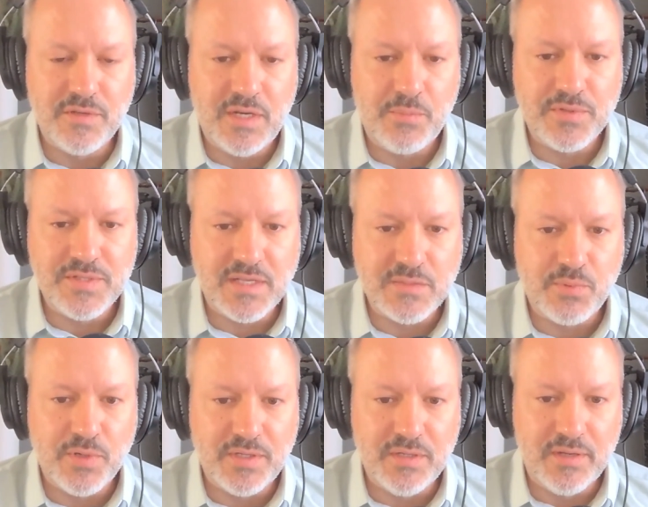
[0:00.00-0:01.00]
So 80% is
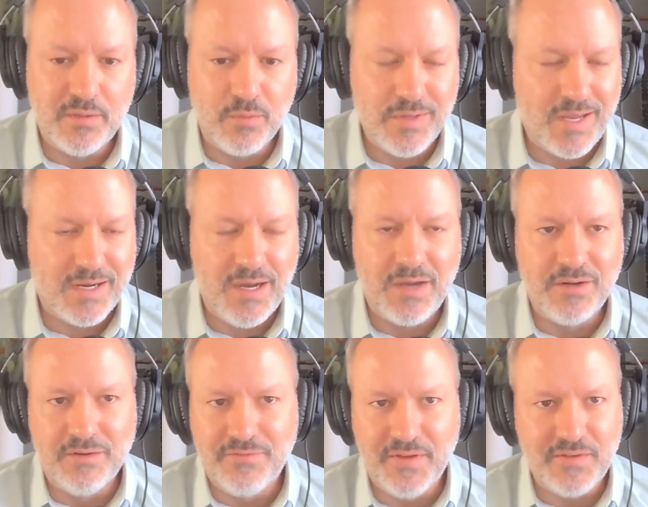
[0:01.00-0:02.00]
pretty good. And we're like
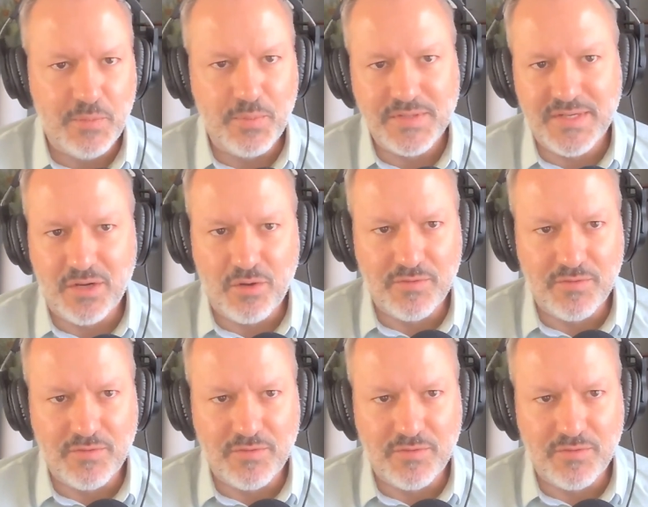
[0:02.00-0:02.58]
150%